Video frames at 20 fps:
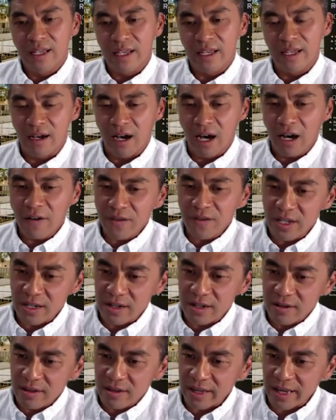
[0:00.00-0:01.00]
And often
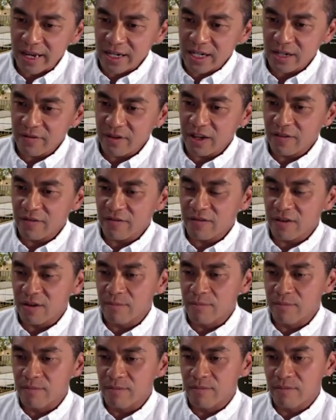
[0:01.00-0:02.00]
the activity
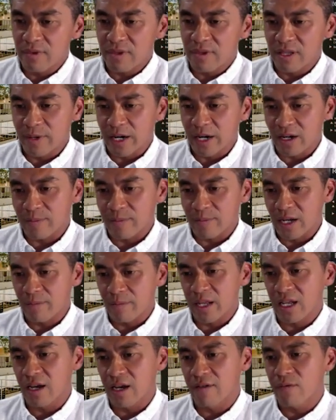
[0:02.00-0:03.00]
from the microbiota
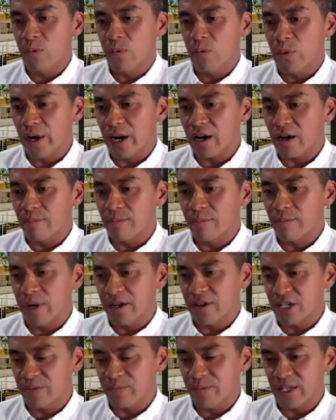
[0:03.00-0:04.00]
may come from rare and
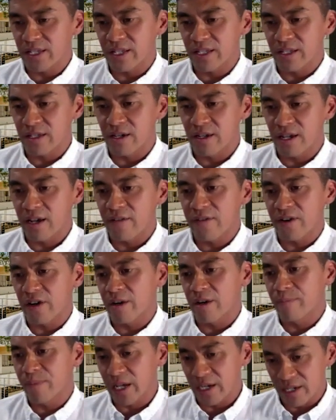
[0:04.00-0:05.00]
minor species that are not
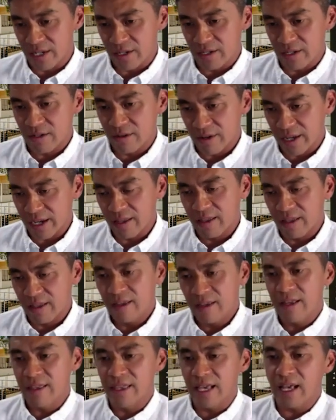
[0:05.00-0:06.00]
very abundant. Okay?
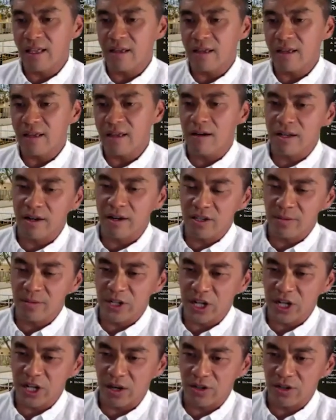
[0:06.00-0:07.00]
And that can also
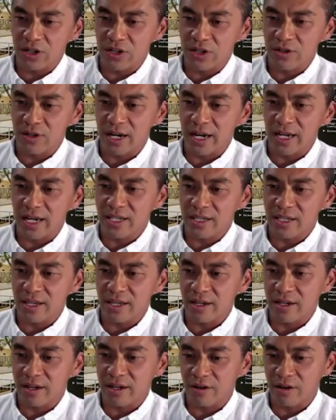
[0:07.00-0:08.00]
be challenging to
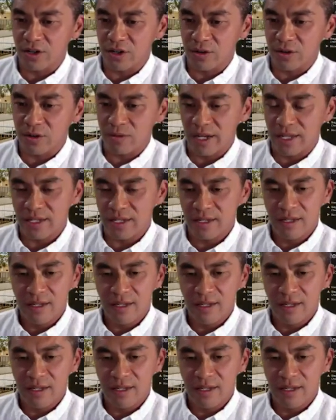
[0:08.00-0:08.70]
isolate and characterize.